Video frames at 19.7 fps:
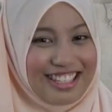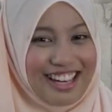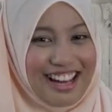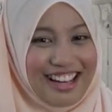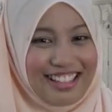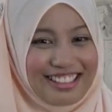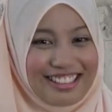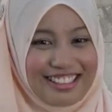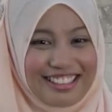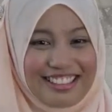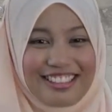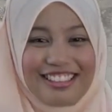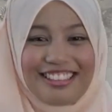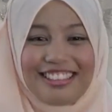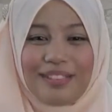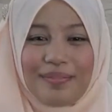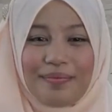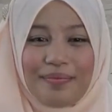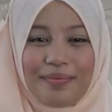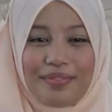done.
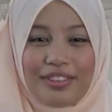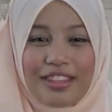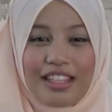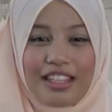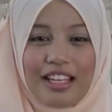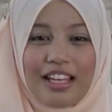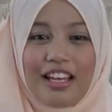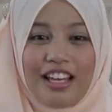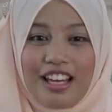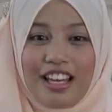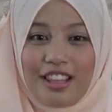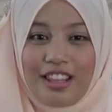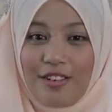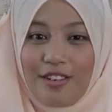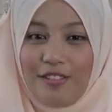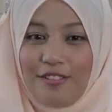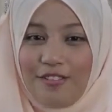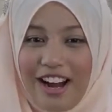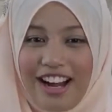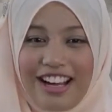The
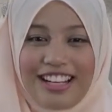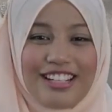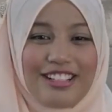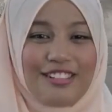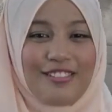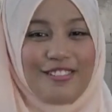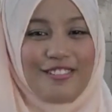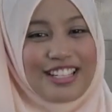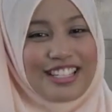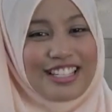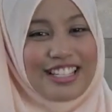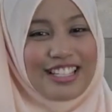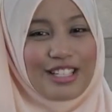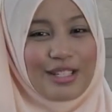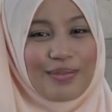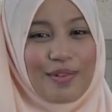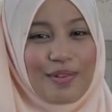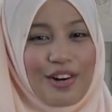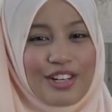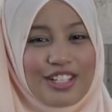final phase in
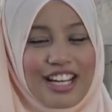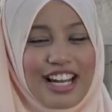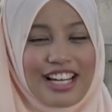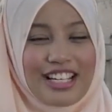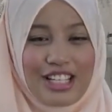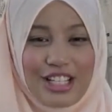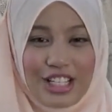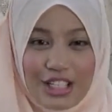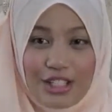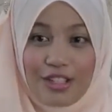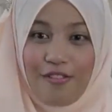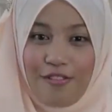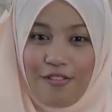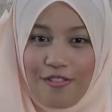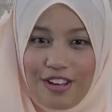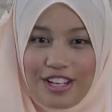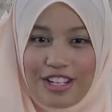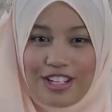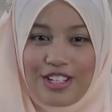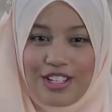this project is
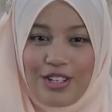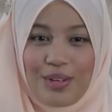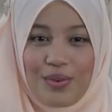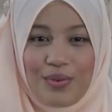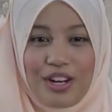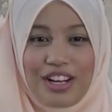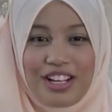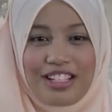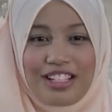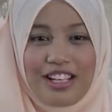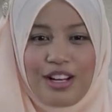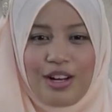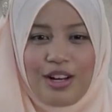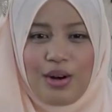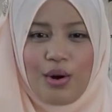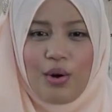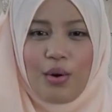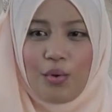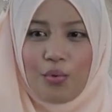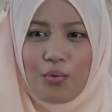finishing work.
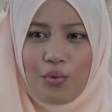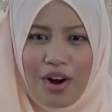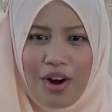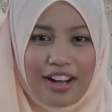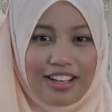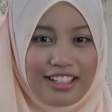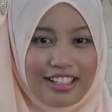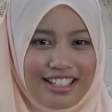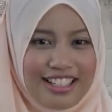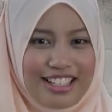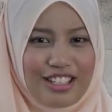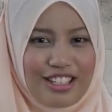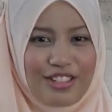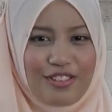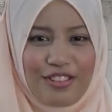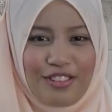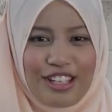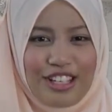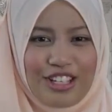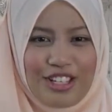What
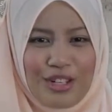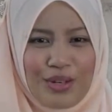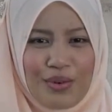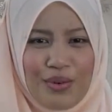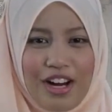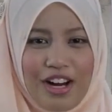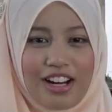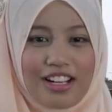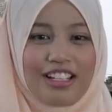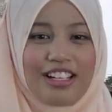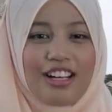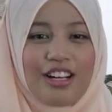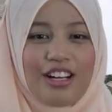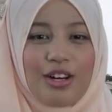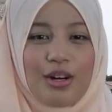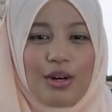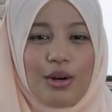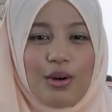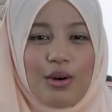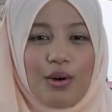is finishing work?
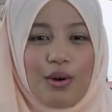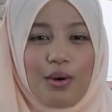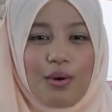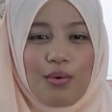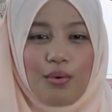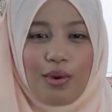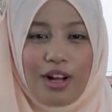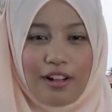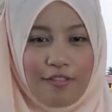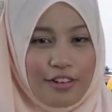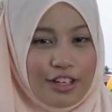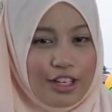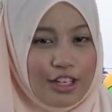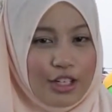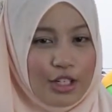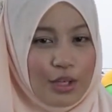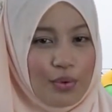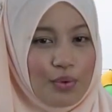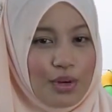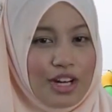Well, finishing